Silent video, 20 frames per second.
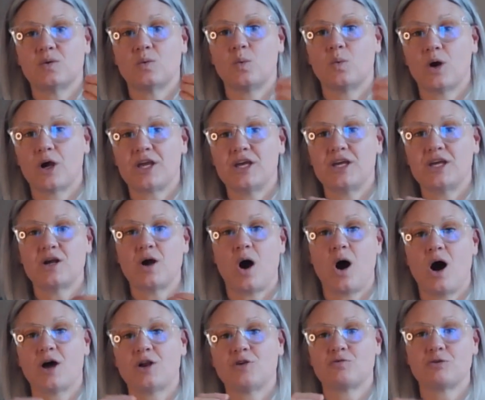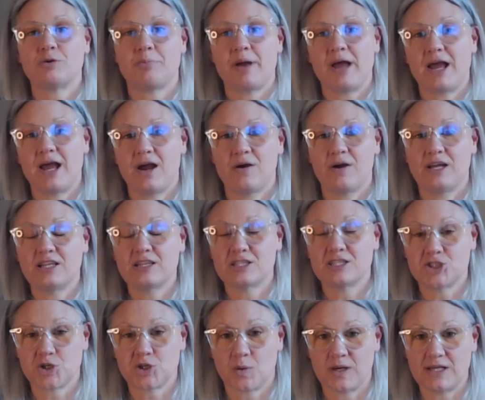working on repairing the
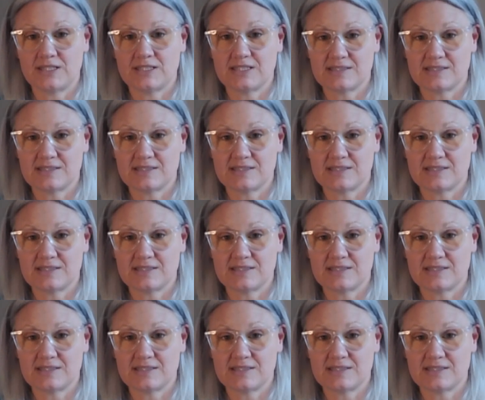joint